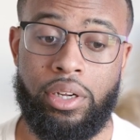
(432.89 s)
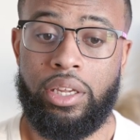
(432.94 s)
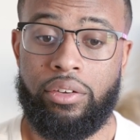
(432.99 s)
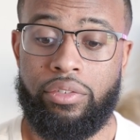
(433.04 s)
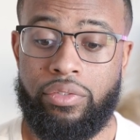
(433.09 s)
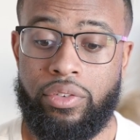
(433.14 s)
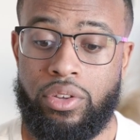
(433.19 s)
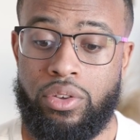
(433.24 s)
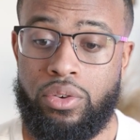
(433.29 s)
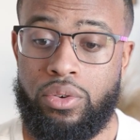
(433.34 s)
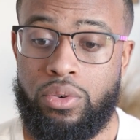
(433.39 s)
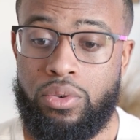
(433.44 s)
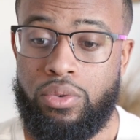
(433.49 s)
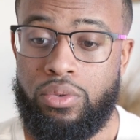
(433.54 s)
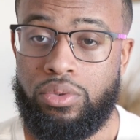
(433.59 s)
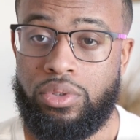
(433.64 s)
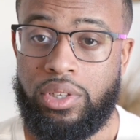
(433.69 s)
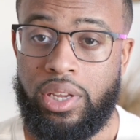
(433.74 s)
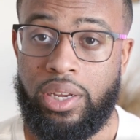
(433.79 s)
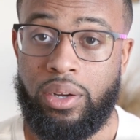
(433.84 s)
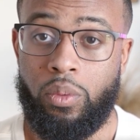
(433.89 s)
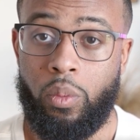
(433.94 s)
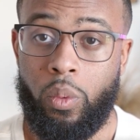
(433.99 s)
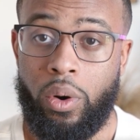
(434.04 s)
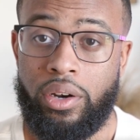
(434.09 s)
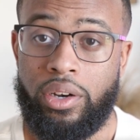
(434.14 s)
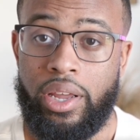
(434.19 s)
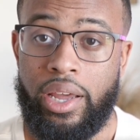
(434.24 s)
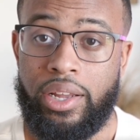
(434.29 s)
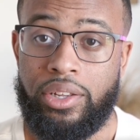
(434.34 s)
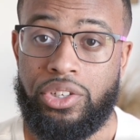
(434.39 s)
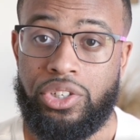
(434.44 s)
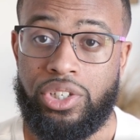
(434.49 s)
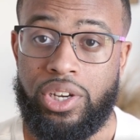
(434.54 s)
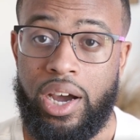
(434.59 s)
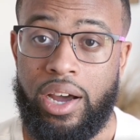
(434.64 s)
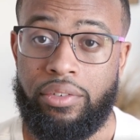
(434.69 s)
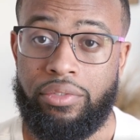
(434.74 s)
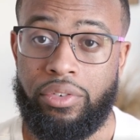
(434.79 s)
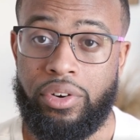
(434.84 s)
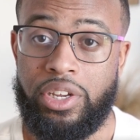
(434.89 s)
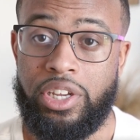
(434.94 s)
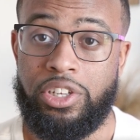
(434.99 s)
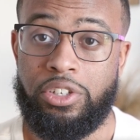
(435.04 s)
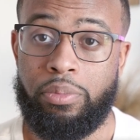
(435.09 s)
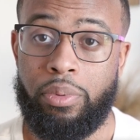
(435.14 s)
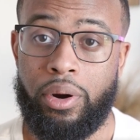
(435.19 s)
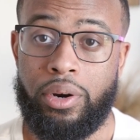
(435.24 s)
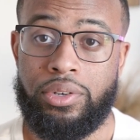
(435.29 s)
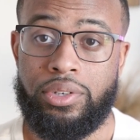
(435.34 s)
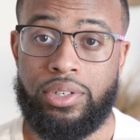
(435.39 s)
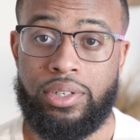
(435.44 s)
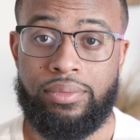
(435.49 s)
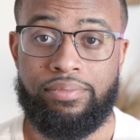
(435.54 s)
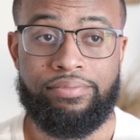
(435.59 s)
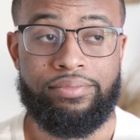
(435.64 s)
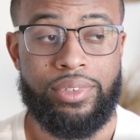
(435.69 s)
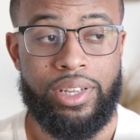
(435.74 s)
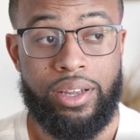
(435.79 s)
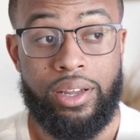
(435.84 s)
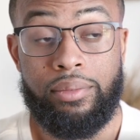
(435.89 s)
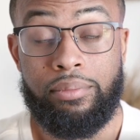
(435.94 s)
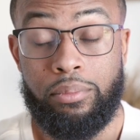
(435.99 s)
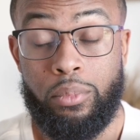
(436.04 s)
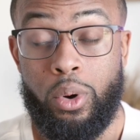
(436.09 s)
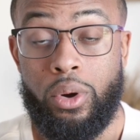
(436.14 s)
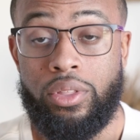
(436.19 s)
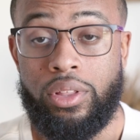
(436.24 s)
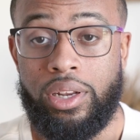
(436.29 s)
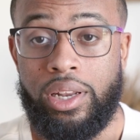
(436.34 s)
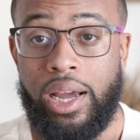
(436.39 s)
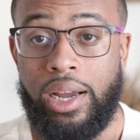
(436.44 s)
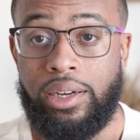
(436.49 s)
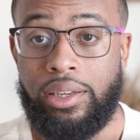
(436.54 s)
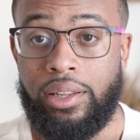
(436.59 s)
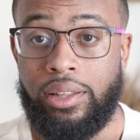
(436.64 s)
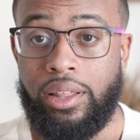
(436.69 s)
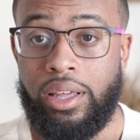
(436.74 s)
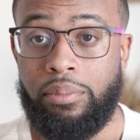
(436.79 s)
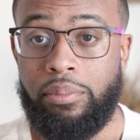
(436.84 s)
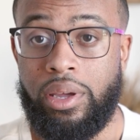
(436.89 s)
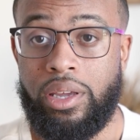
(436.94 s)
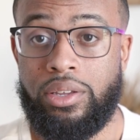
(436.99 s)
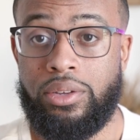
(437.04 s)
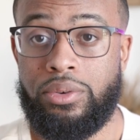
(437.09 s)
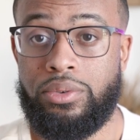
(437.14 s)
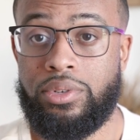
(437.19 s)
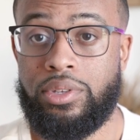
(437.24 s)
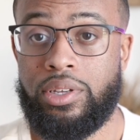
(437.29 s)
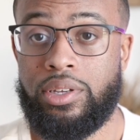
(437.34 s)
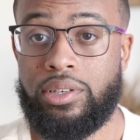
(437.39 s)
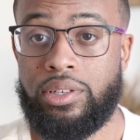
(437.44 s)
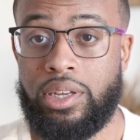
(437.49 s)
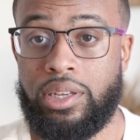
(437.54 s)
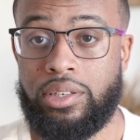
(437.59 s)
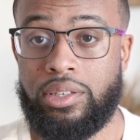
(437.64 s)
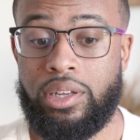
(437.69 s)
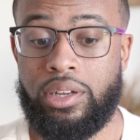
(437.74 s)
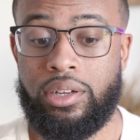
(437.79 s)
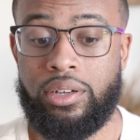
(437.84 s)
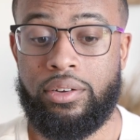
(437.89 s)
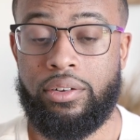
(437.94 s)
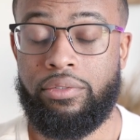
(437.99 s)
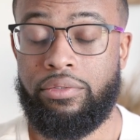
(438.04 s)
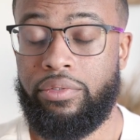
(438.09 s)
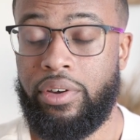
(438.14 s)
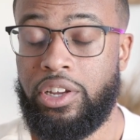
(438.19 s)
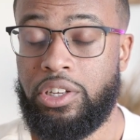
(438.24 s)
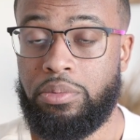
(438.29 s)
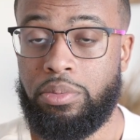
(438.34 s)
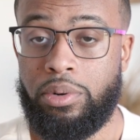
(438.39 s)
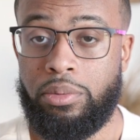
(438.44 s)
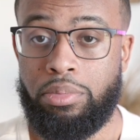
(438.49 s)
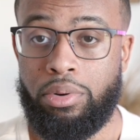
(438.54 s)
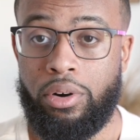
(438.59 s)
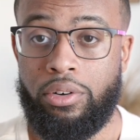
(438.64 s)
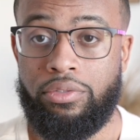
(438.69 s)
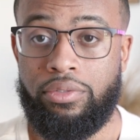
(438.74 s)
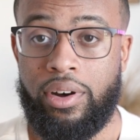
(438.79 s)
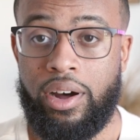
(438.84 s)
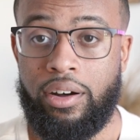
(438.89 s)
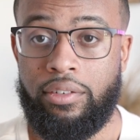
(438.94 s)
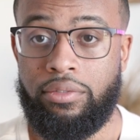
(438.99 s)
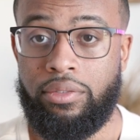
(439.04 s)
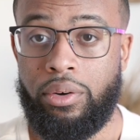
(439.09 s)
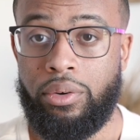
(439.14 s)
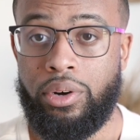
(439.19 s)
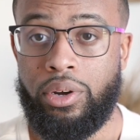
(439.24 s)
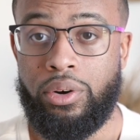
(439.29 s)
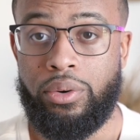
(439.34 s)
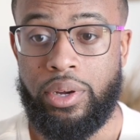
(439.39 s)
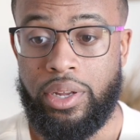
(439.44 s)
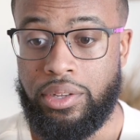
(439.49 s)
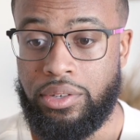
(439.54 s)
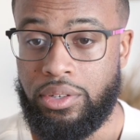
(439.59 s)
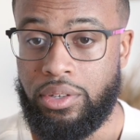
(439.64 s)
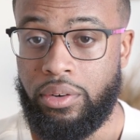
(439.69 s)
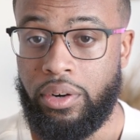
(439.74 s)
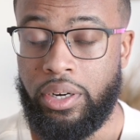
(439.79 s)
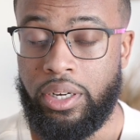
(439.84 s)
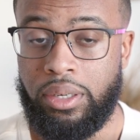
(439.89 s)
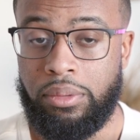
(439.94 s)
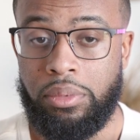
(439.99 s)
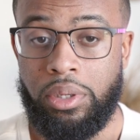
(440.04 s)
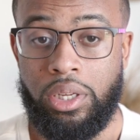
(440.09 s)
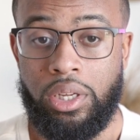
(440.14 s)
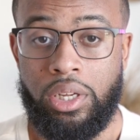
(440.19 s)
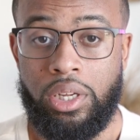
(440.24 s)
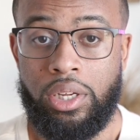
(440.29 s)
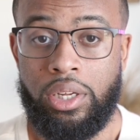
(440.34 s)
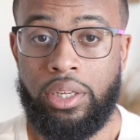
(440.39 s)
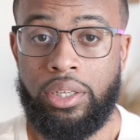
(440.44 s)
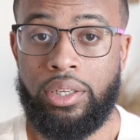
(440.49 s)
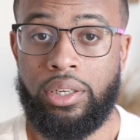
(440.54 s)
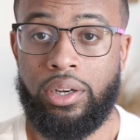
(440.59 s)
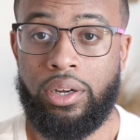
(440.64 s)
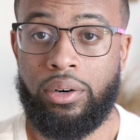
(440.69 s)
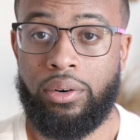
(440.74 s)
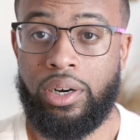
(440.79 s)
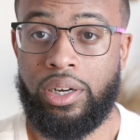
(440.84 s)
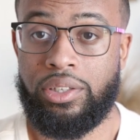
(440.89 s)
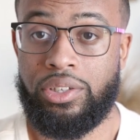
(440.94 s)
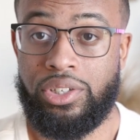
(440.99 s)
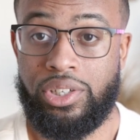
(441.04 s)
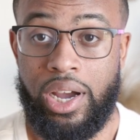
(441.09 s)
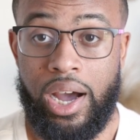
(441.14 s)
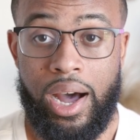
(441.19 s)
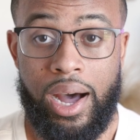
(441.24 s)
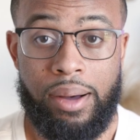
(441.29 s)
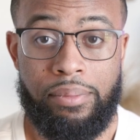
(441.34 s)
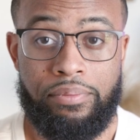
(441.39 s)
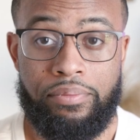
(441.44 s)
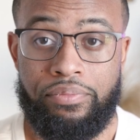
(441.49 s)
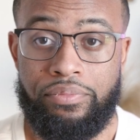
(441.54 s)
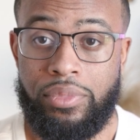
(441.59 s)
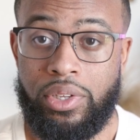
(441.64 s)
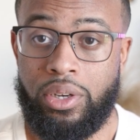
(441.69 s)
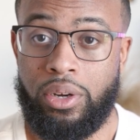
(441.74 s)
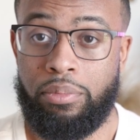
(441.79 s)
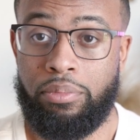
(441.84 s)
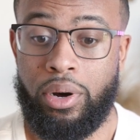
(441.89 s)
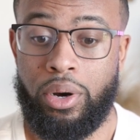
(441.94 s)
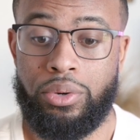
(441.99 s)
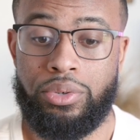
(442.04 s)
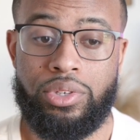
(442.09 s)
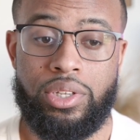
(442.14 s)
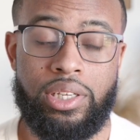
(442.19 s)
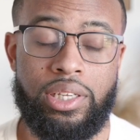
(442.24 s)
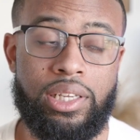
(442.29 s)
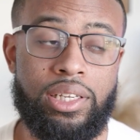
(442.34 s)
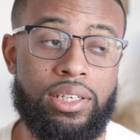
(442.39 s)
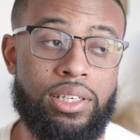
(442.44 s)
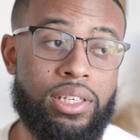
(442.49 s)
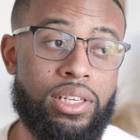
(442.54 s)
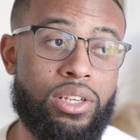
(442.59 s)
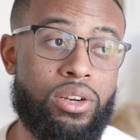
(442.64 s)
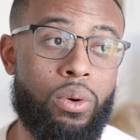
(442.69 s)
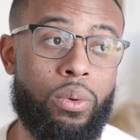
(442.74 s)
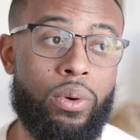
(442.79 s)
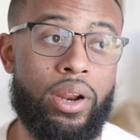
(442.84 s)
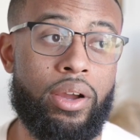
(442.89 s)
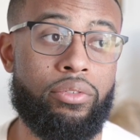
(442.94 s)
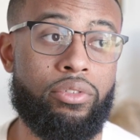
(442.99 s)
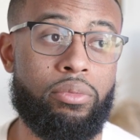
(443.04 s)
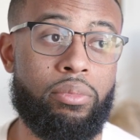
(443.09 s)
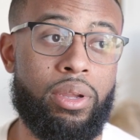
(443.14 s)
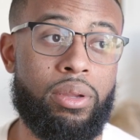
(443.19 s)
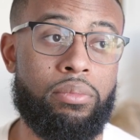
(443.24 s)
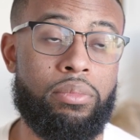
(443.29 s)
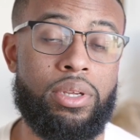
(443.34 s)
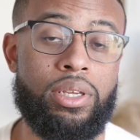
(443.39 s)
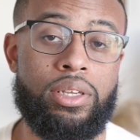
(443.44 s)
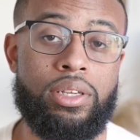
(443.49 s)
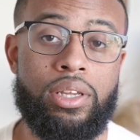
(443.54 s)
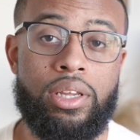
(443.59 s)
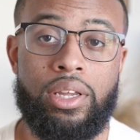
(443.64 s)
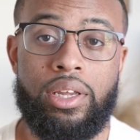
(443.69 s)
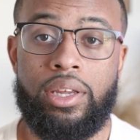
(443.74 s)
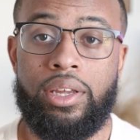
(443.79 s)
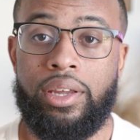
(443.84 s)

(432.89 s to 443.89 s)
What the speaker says: If you take one headshot for each person, more than likely they may use this as a Facebook profile photo, Instagram, a job, posting, Indeed, or whatever it may be.